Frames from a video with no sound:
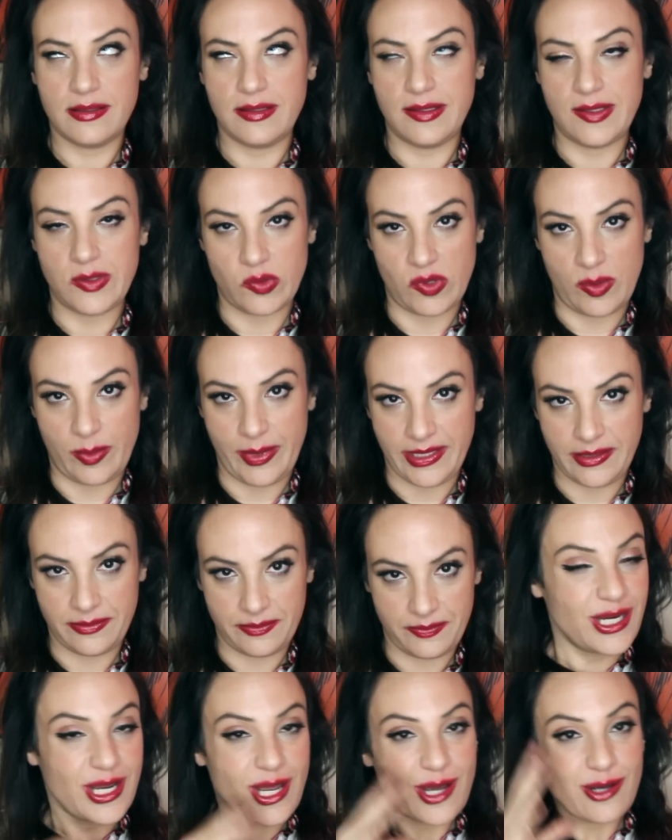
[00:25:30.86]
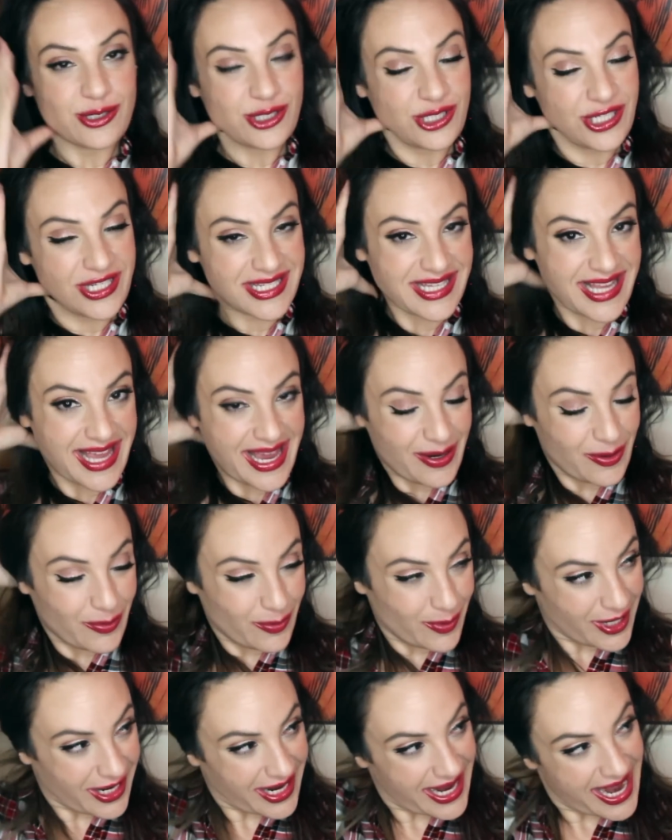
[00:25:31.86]
These women. You know, she's like,
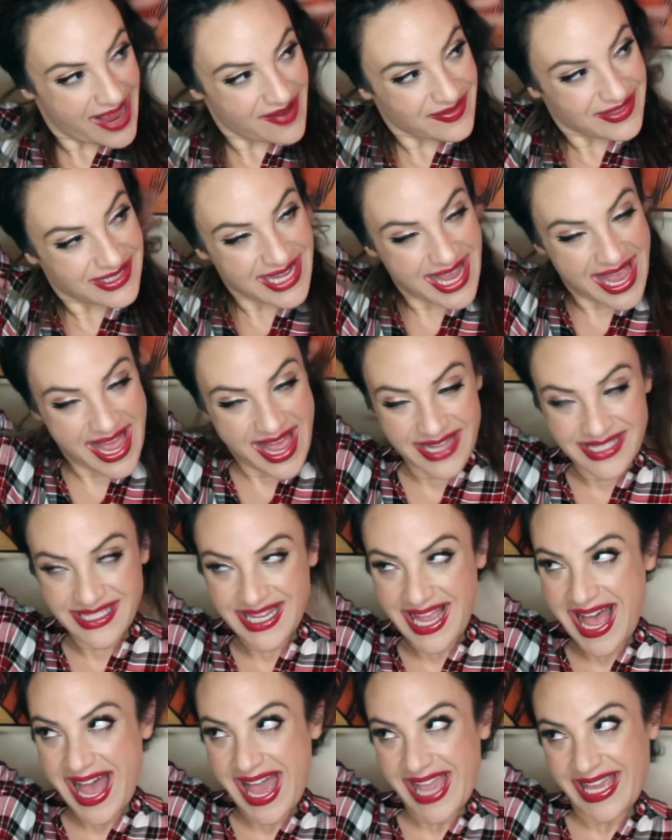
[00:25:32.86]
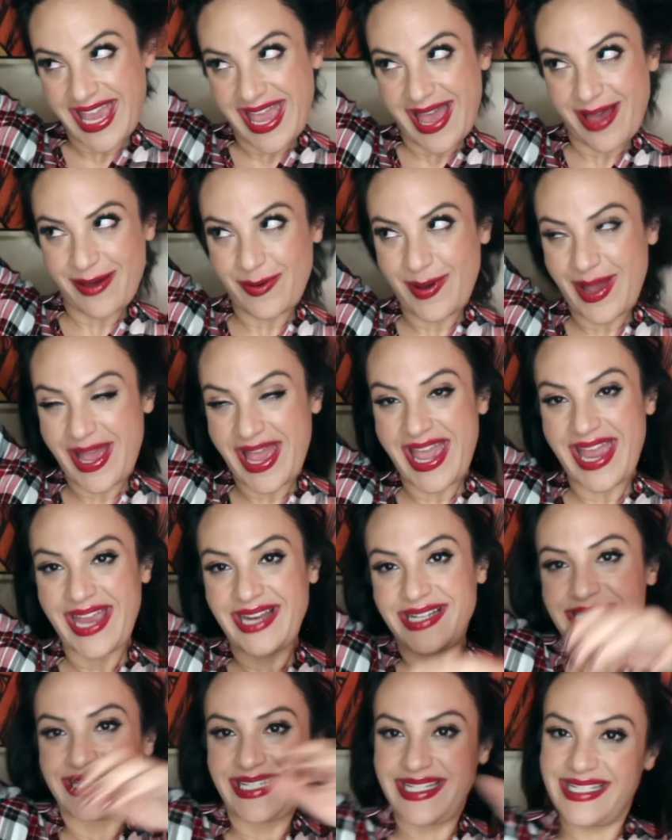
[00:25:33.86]
we're gonna have sex. I can't
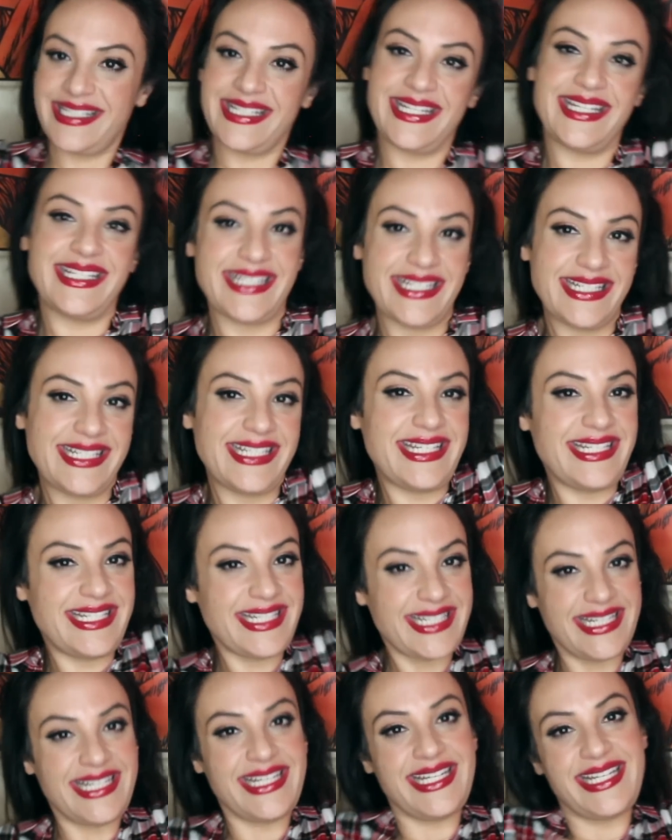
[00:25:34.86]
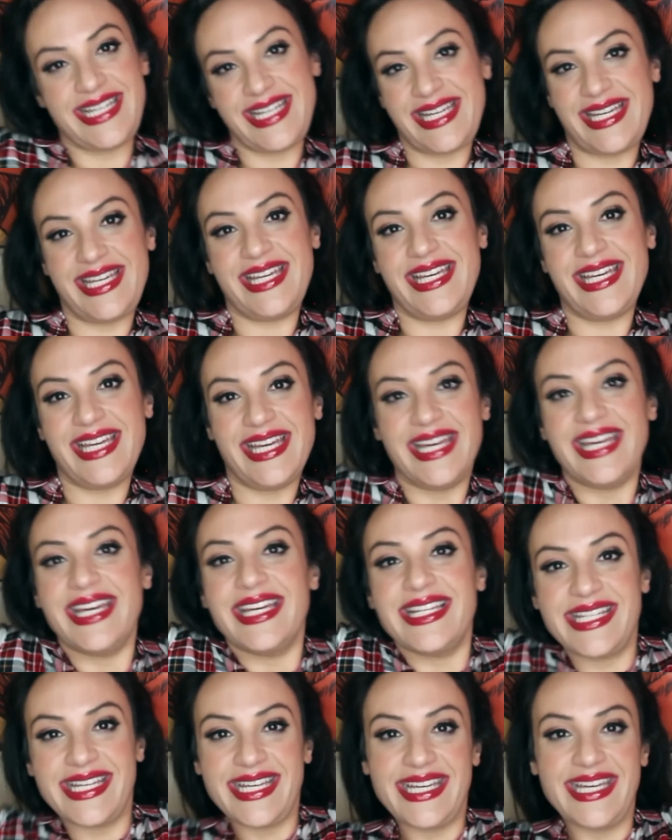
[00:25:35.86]
wait. Tee tee tee tee tee hee.
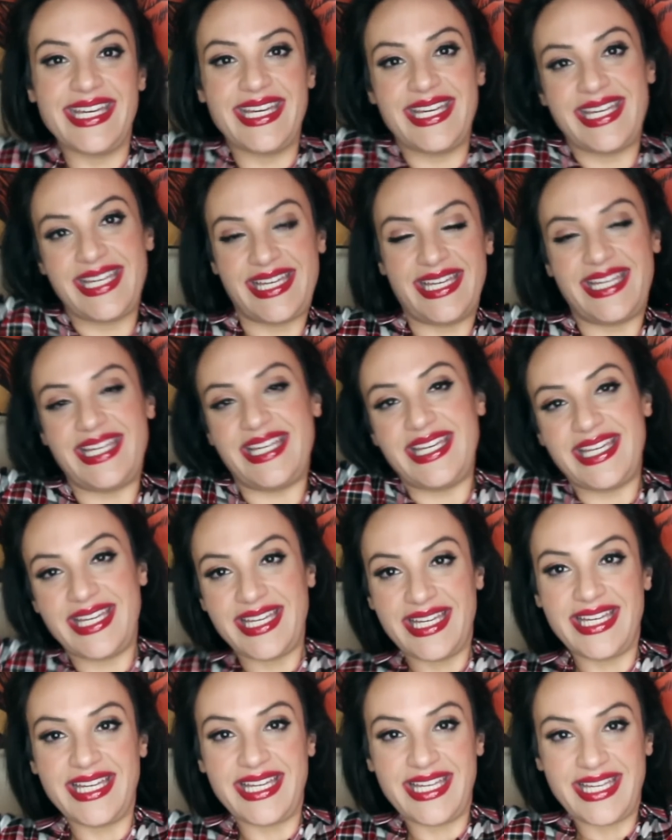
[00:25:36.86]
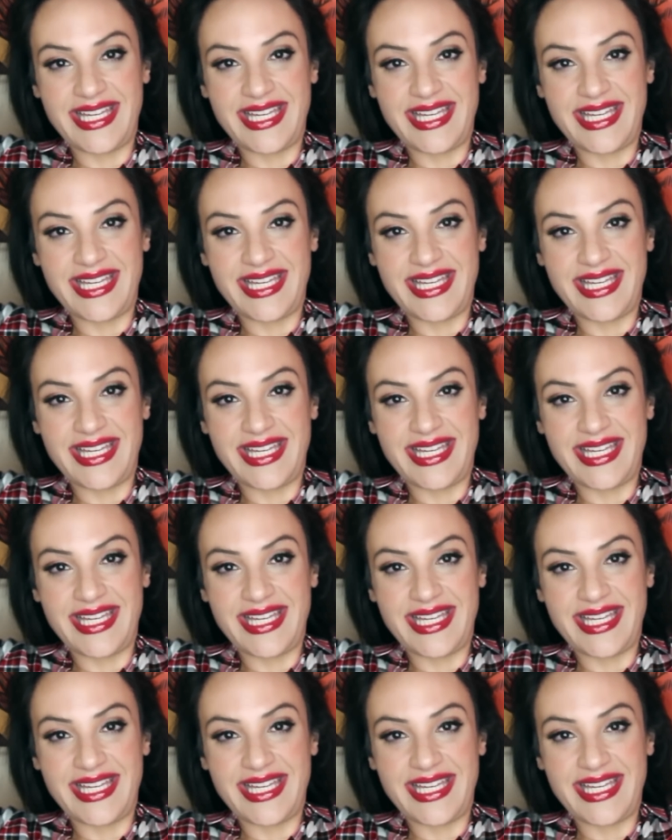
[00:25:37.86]
Tee hee hee hee hee